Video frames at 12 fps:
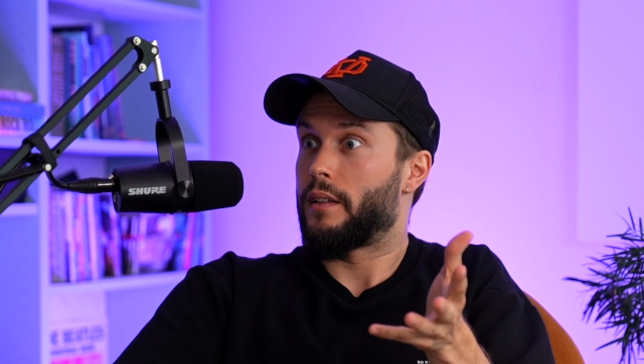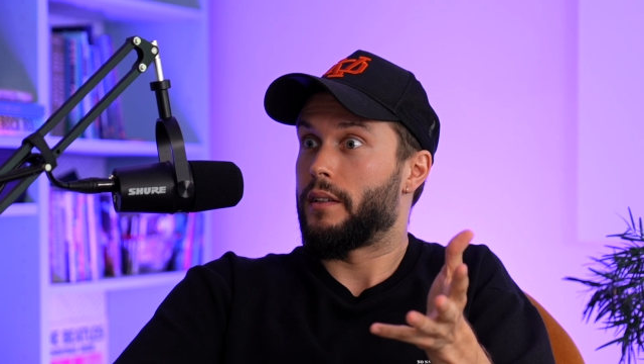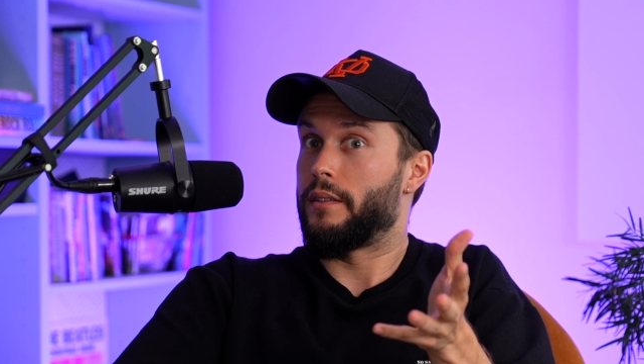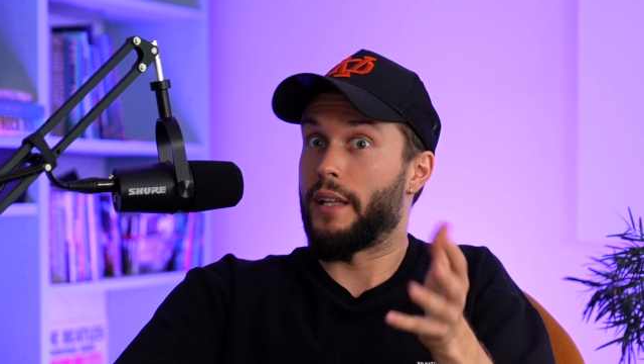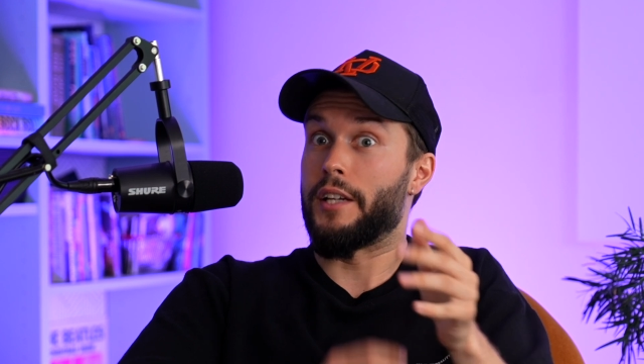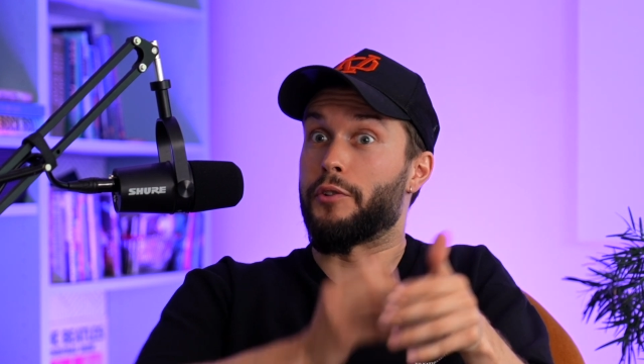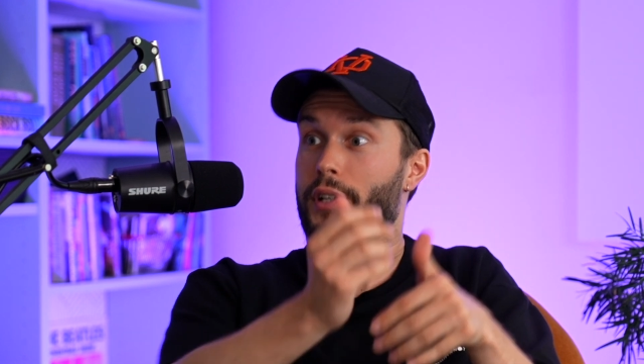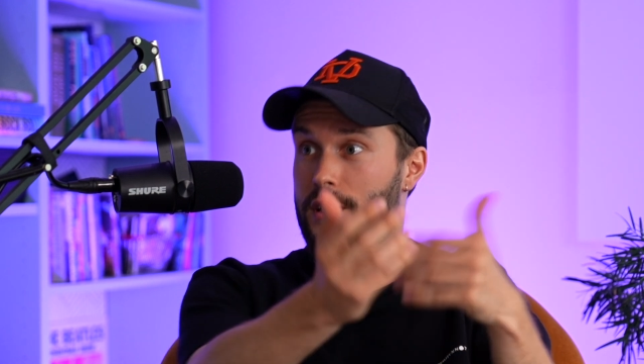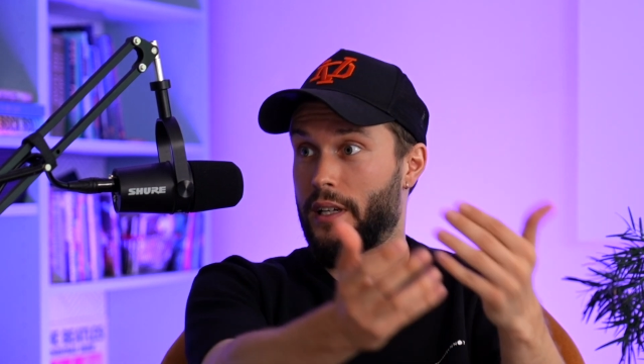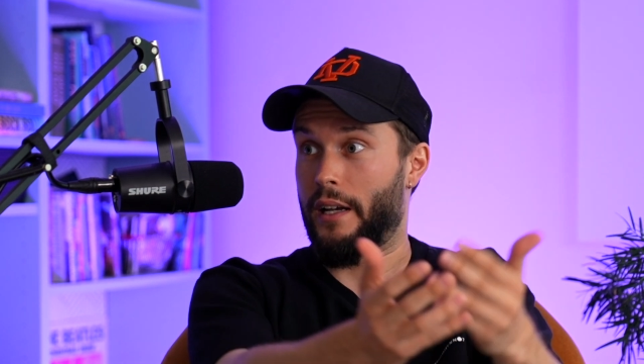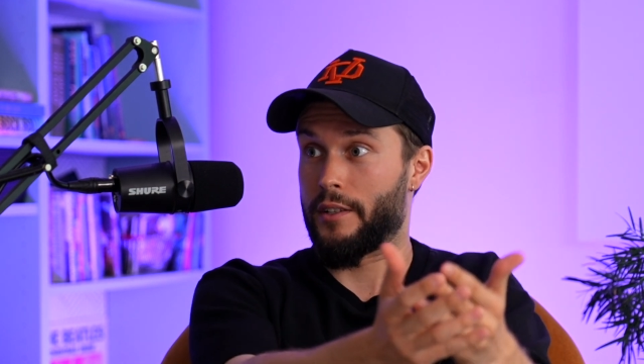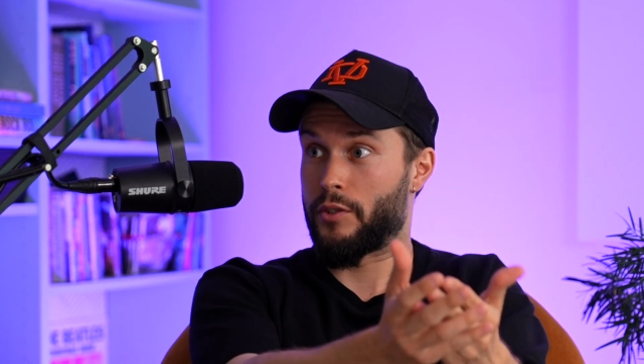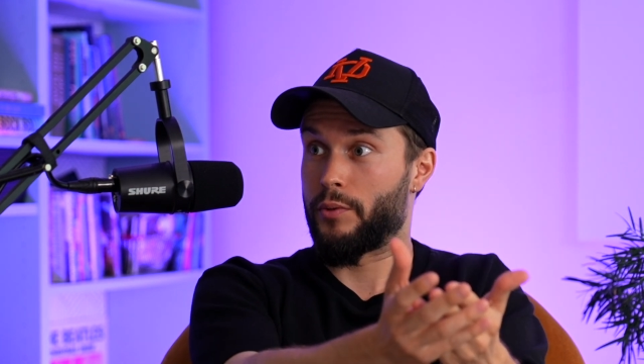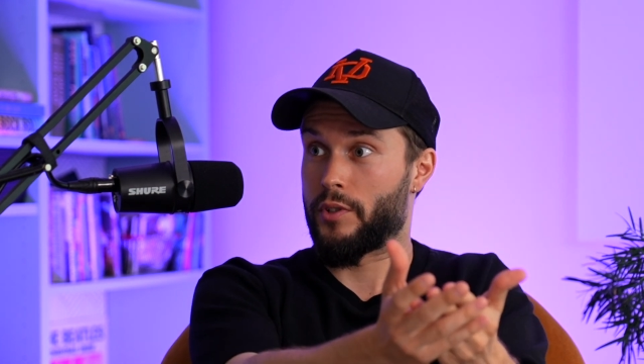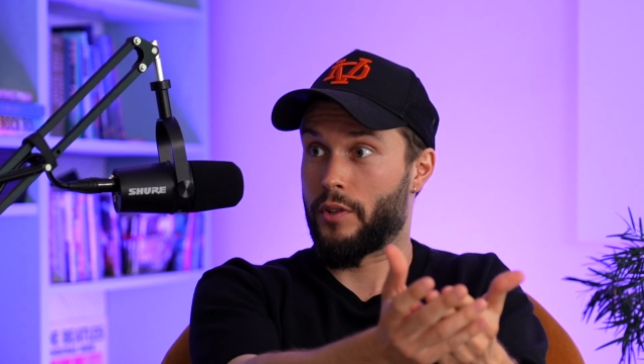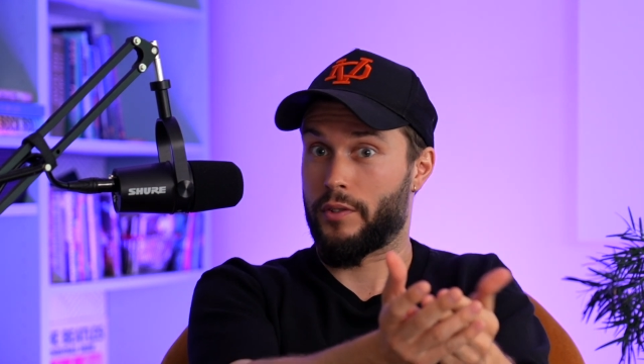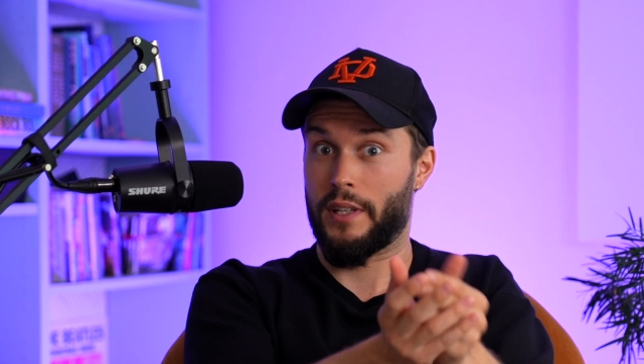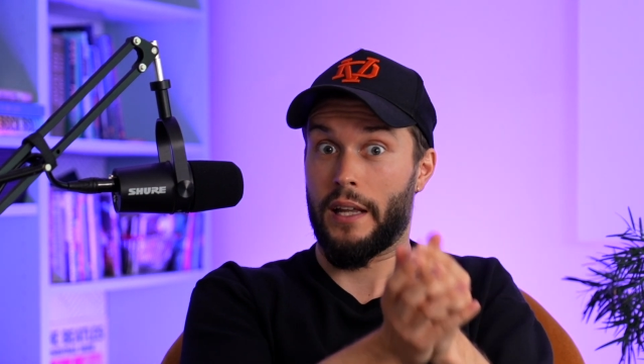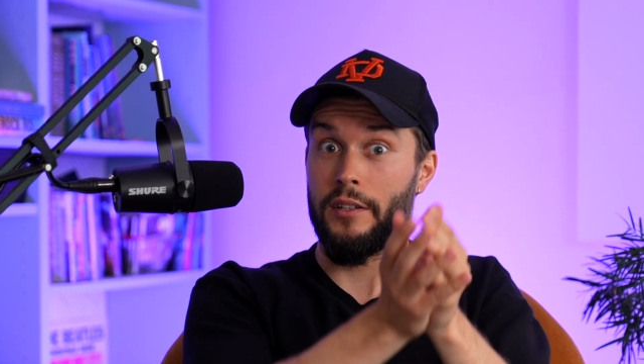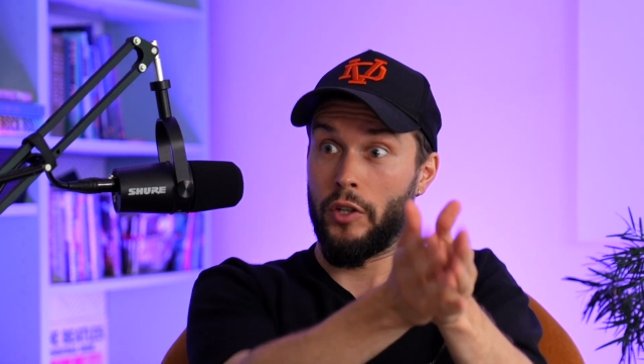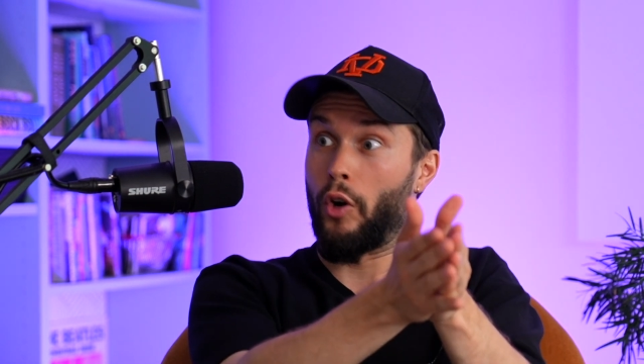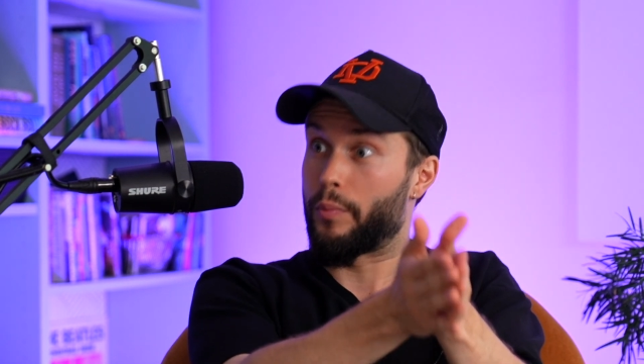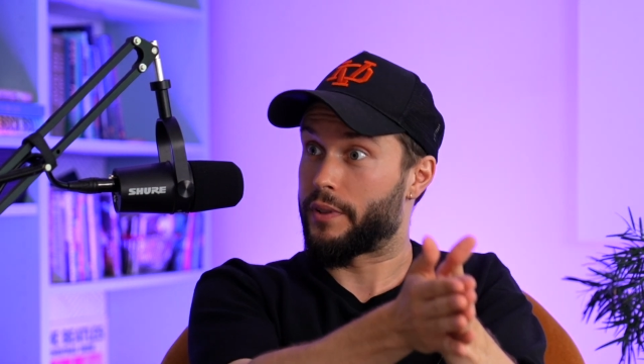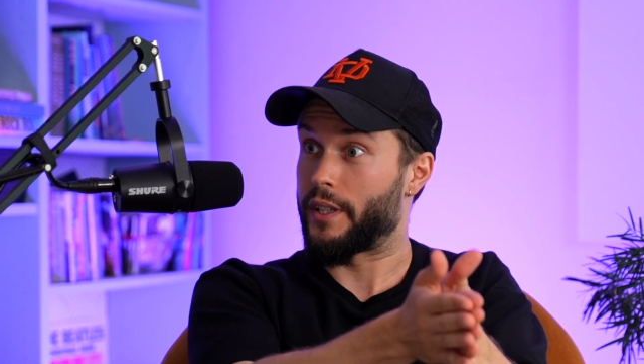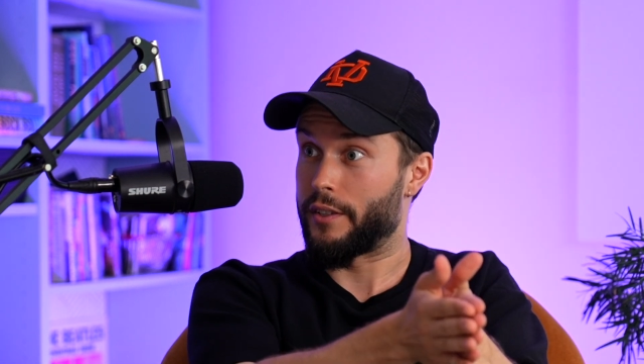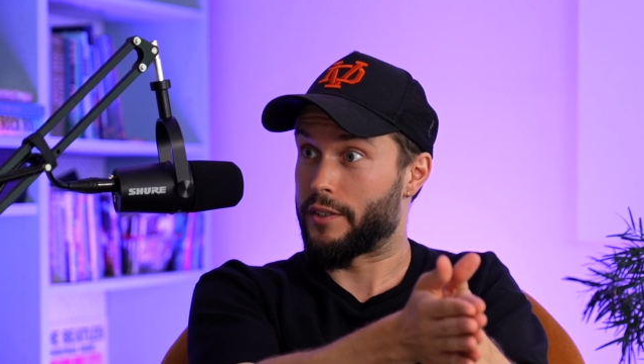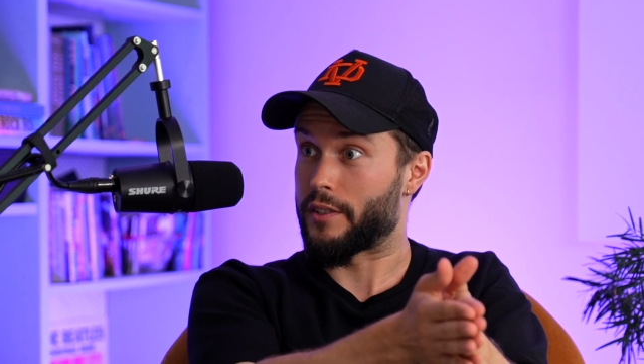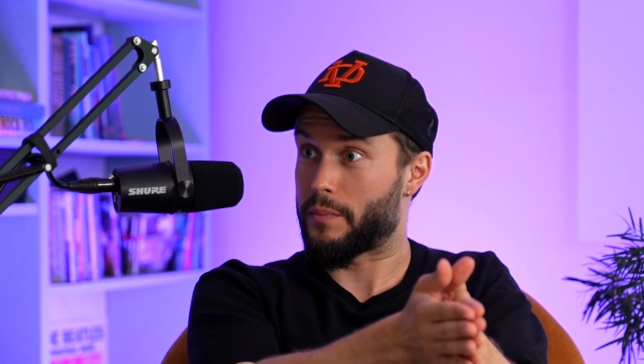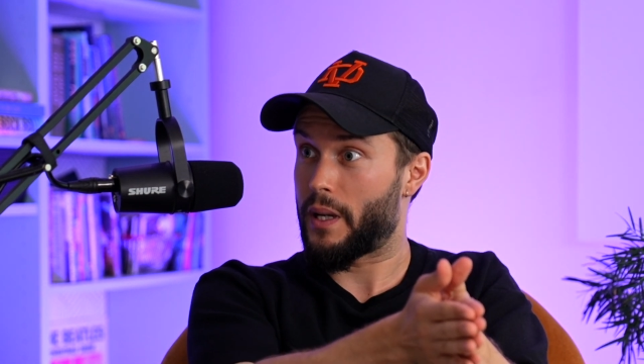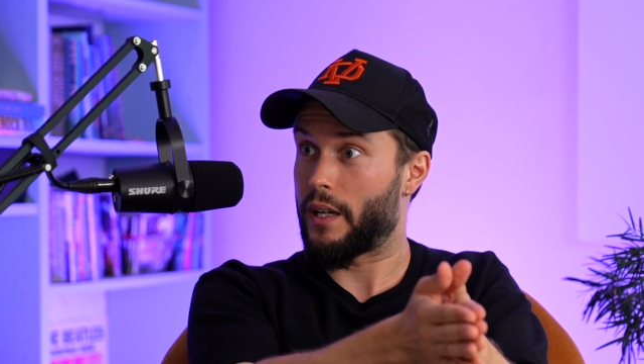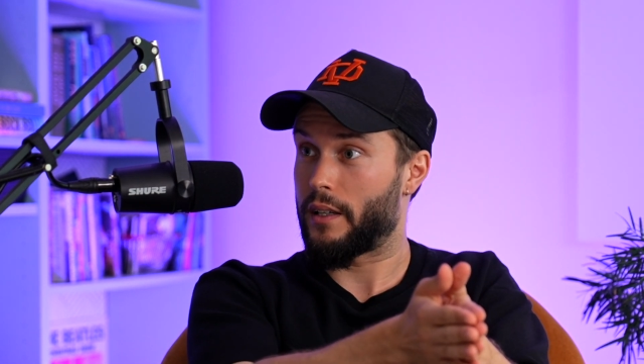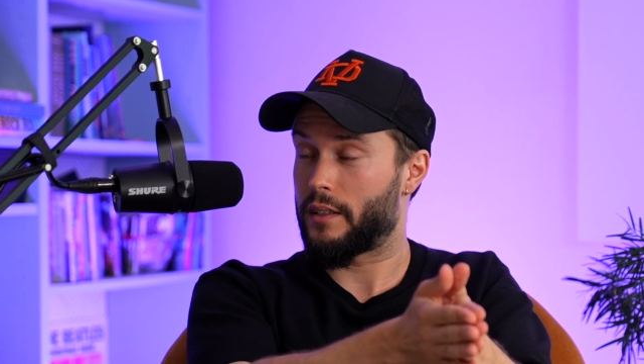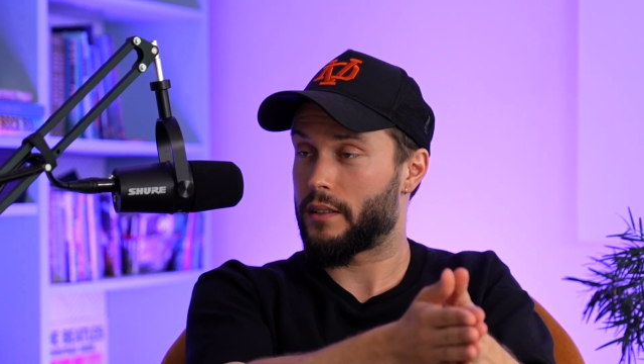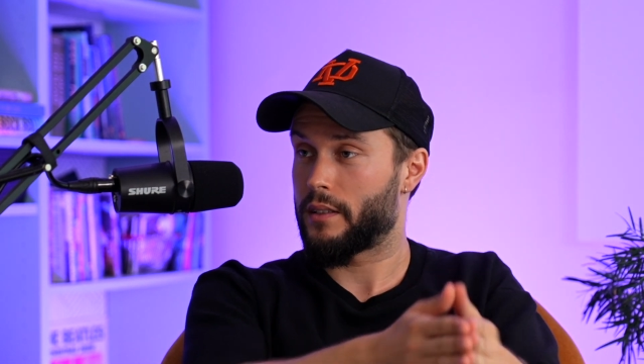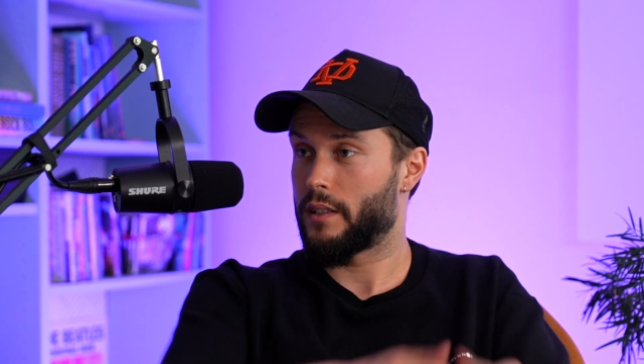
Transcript: then you're excited to return to that dope thing you just made